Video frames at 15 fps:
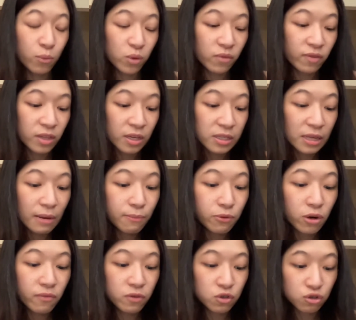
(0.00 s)
And we have an
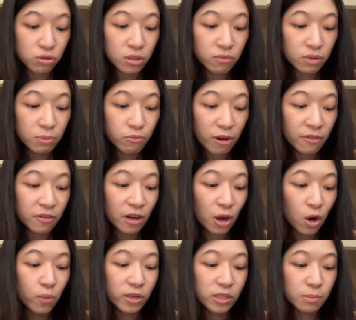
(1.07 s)
example of a jewelry brand that
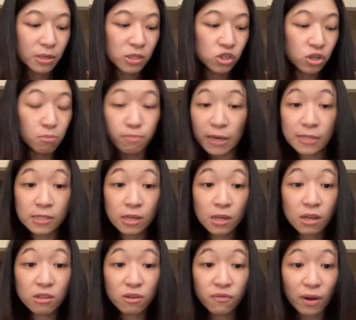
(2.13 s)
I always mention.
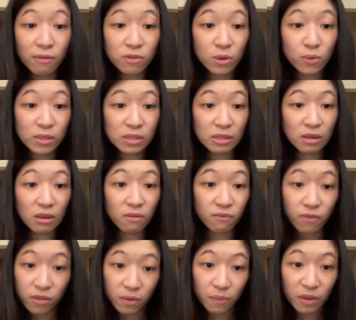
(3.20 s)
Basically, the founder was sitting
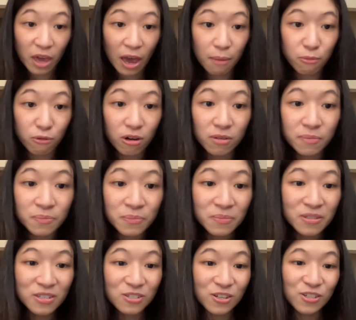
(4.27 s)
in front of the camera,
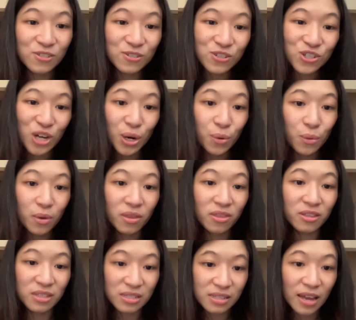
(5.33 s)
just to sharing
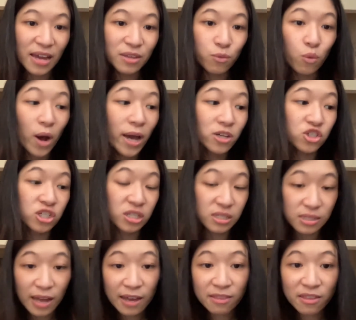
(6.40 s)
with the design why she
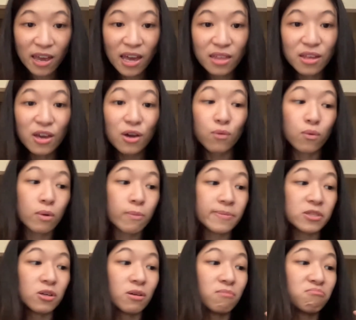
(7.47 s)
designed that, what
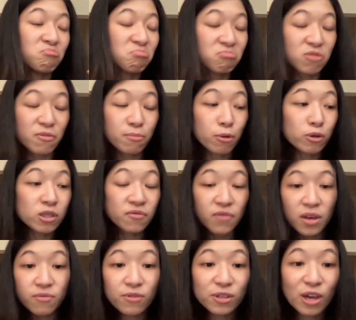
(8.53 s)
would be the
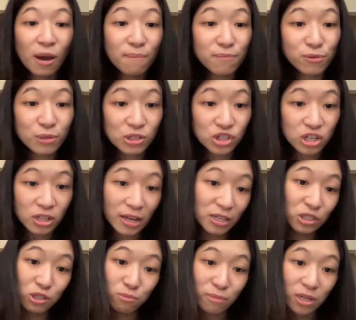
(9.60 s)
most favorite combo that she
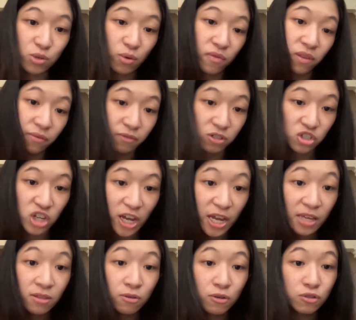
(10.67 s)
likes to match with different
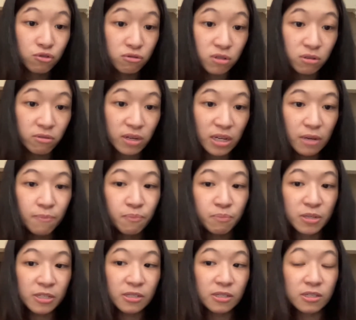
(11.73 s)
chain or jewelry
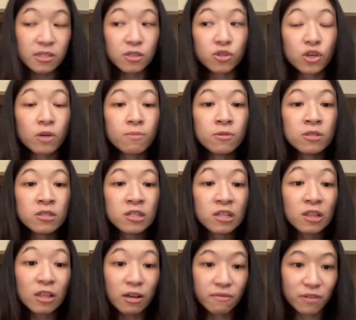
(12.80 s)
pieces, and the
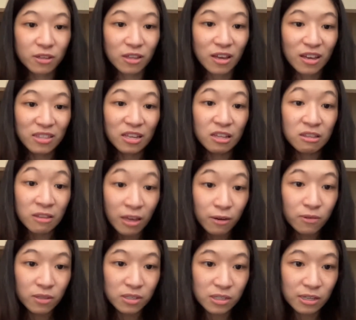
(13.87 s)
community love it. They
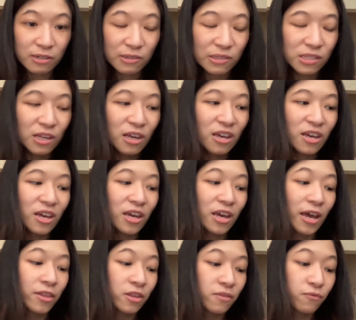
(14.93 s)
nail the sales.
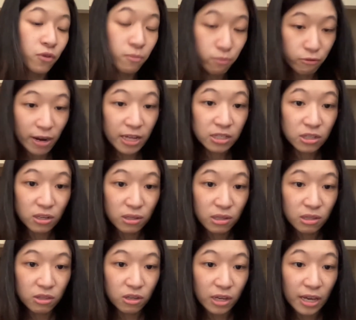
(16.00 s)
And then for Brett,
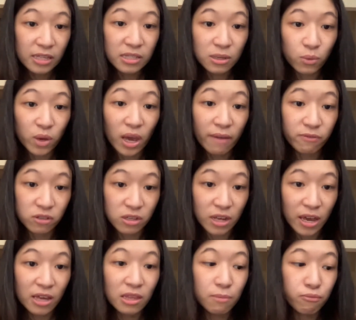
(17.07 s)
the guest that we have
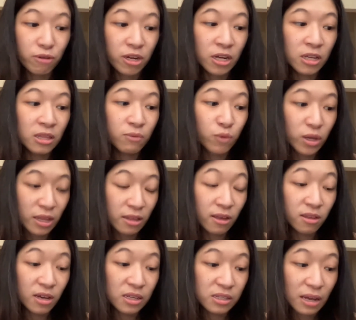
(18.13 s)
today that bring in one
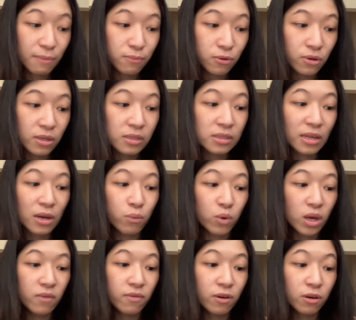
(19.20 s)
another example is like
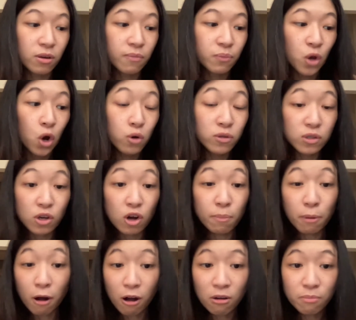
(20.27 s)
we have a host
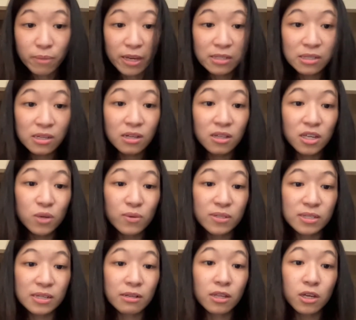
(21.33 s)
called Paul. Basically, he
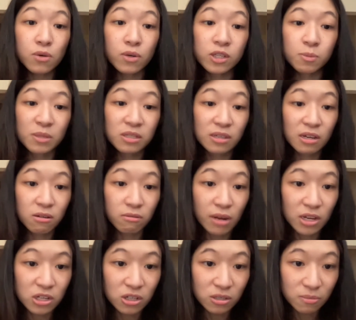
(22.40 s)
was selling Christmas
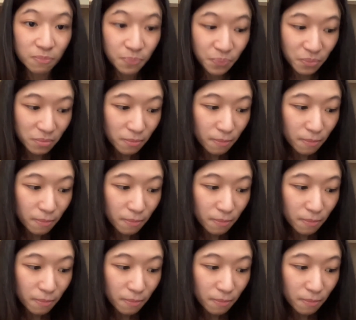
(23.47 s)
decoration.